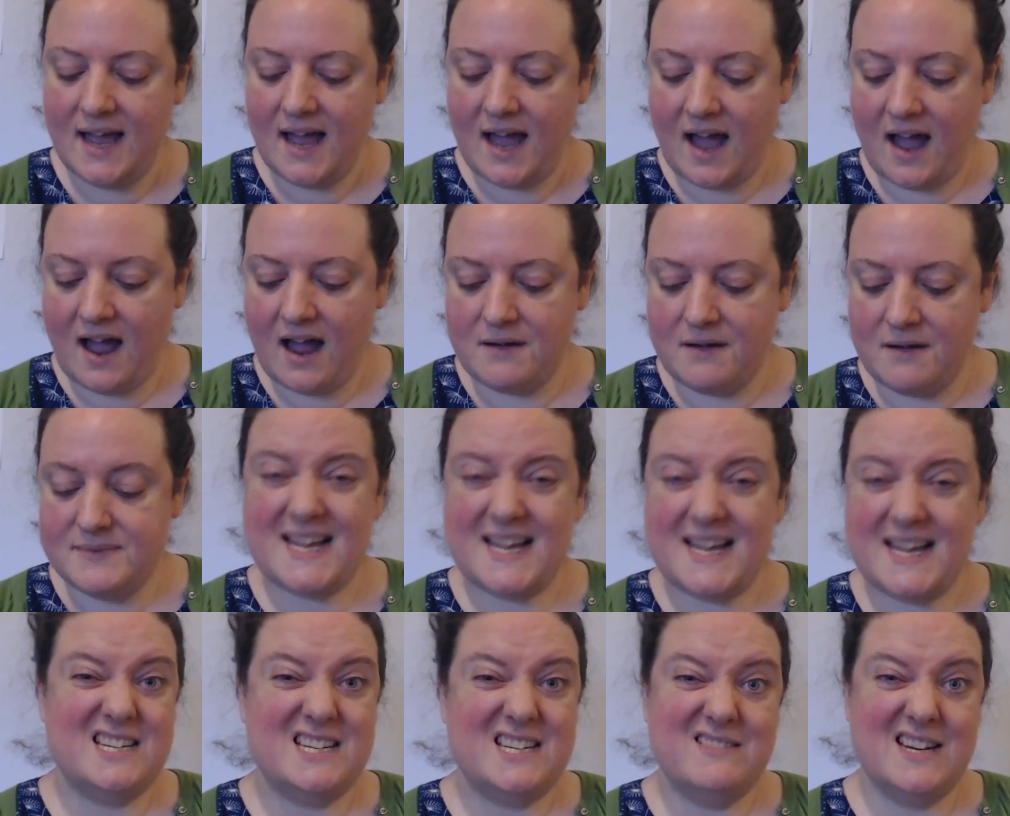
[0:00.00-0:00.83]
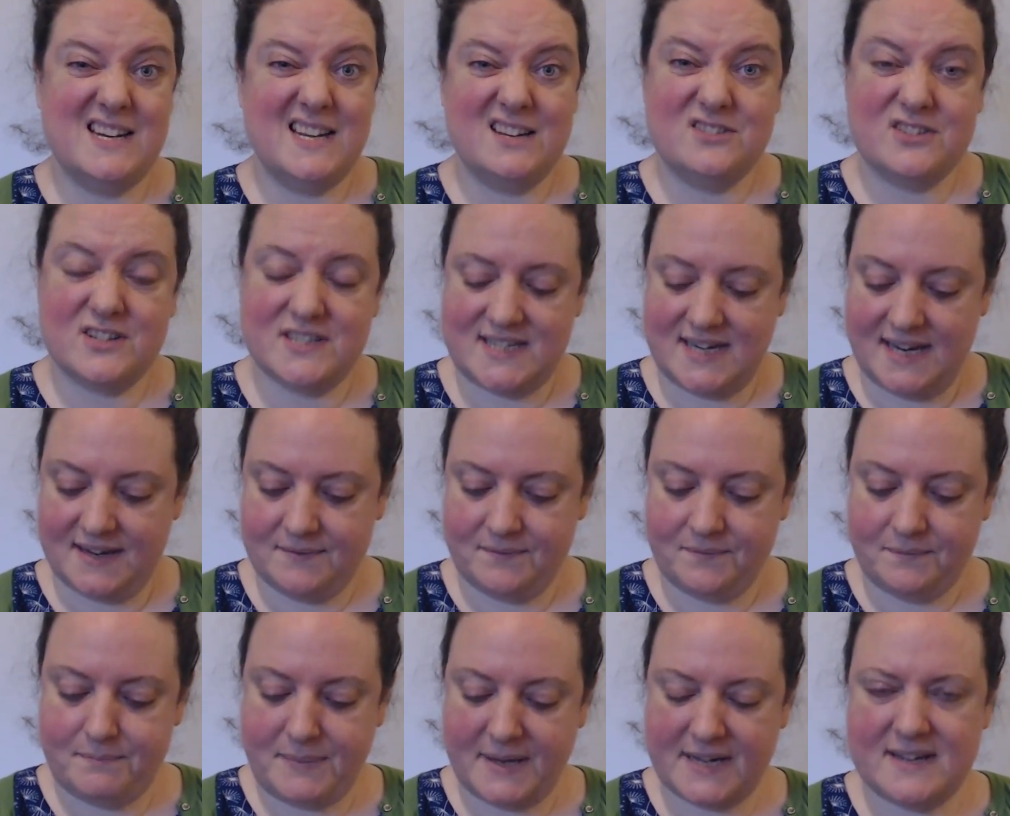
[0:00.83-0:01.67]
It's actually really
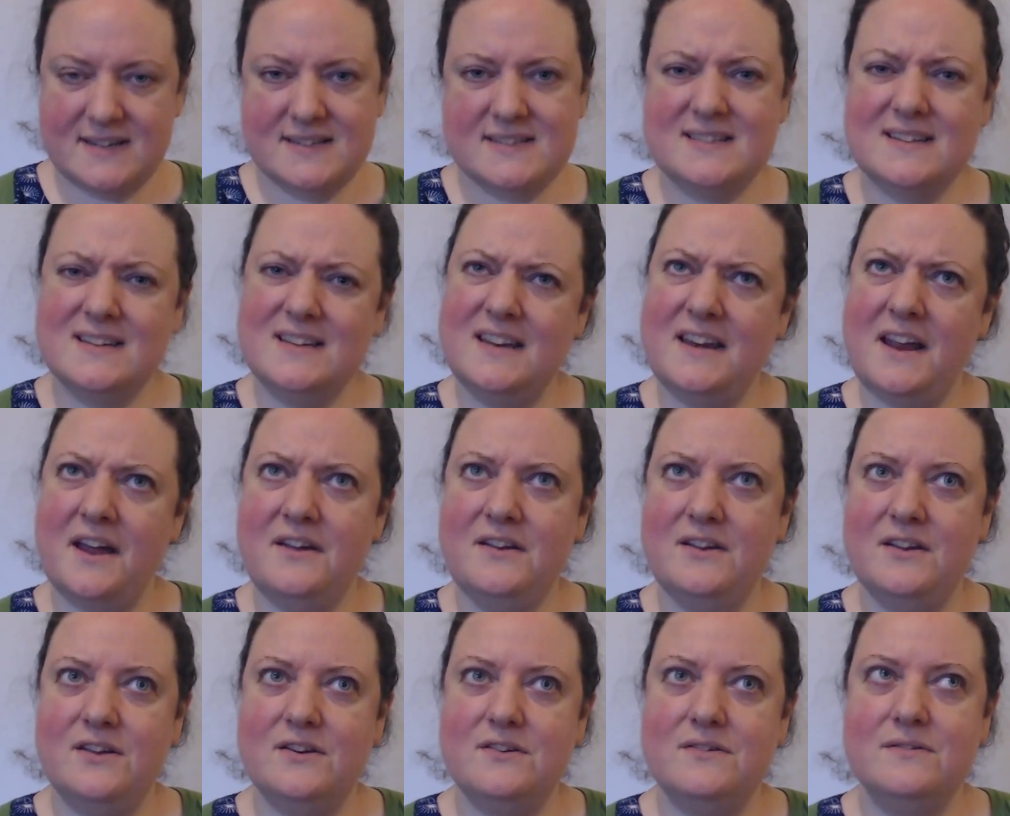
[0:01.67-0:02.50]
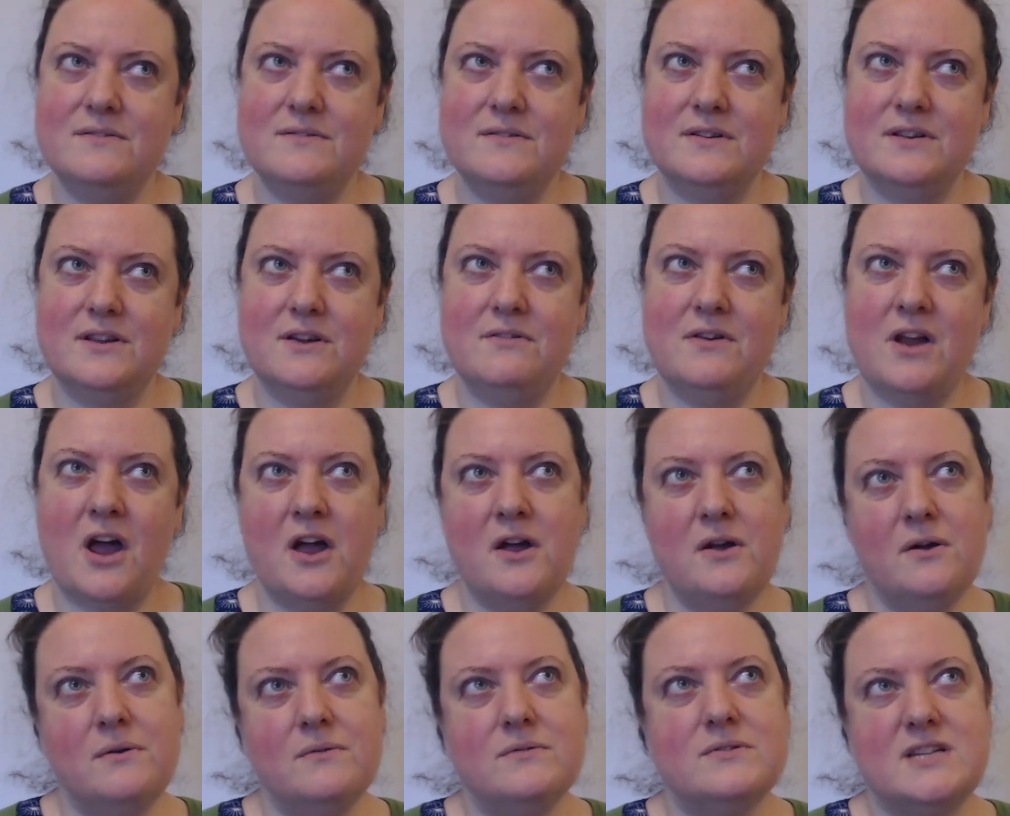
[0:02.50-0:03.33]
interesting because, you know, you
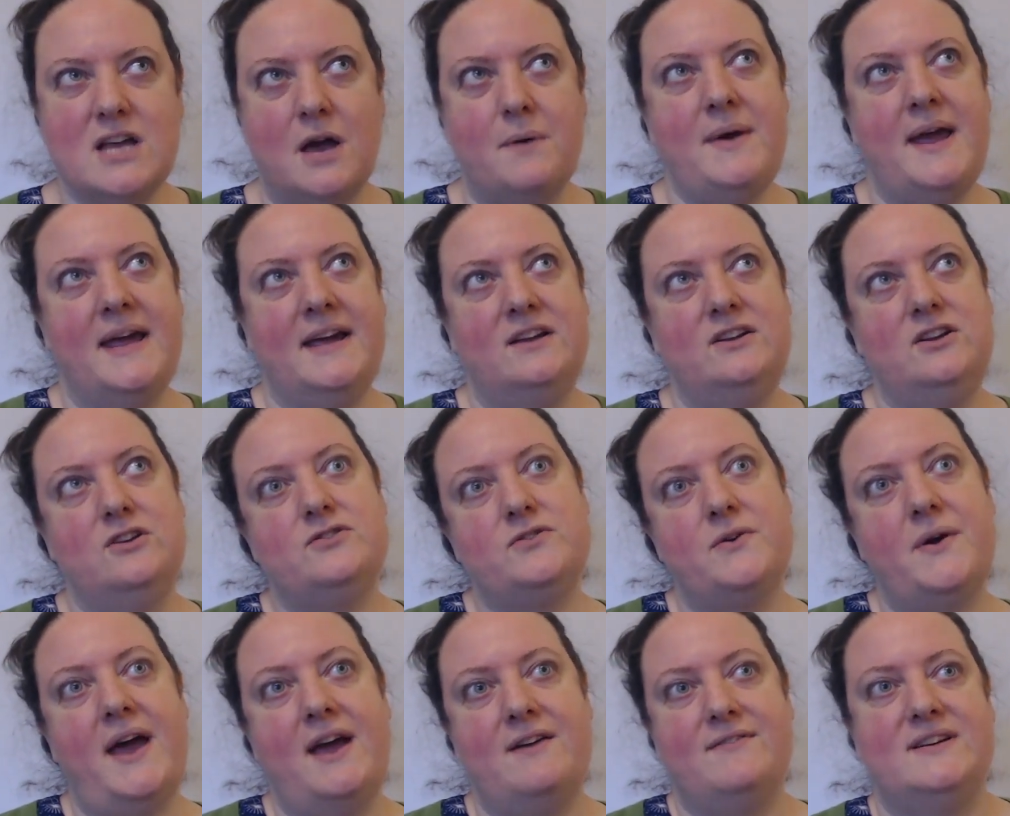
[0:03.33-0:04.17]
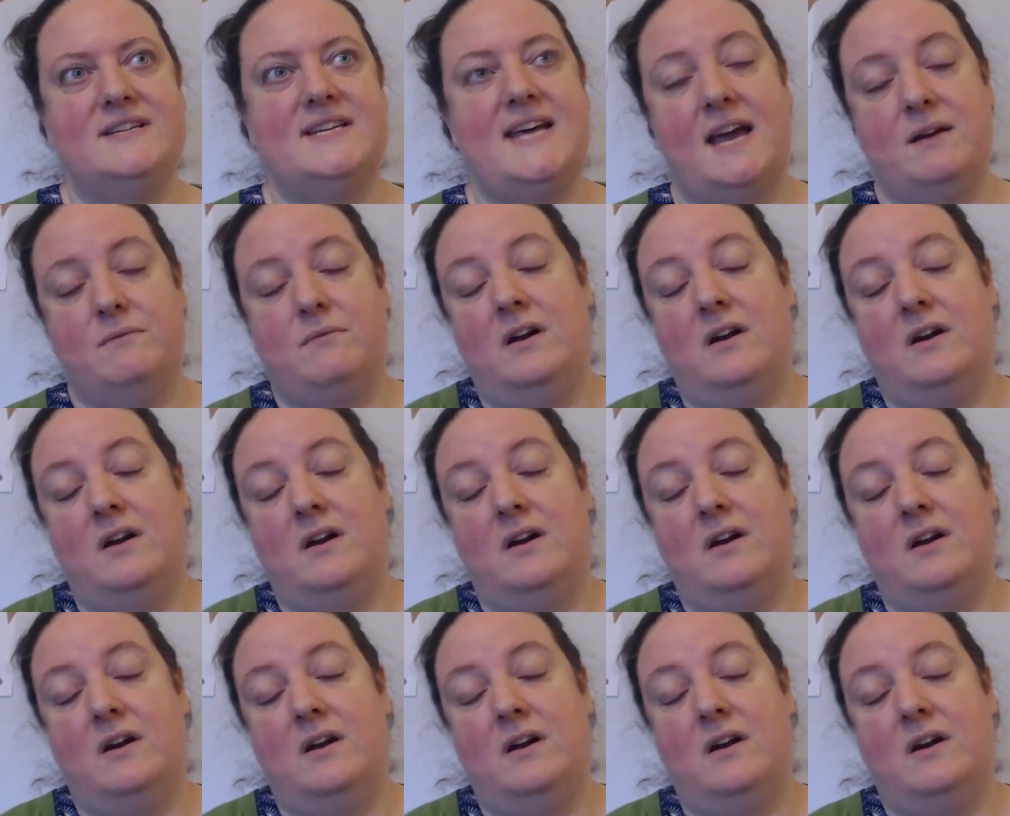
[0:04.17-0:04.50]
know sewing and you do it every day.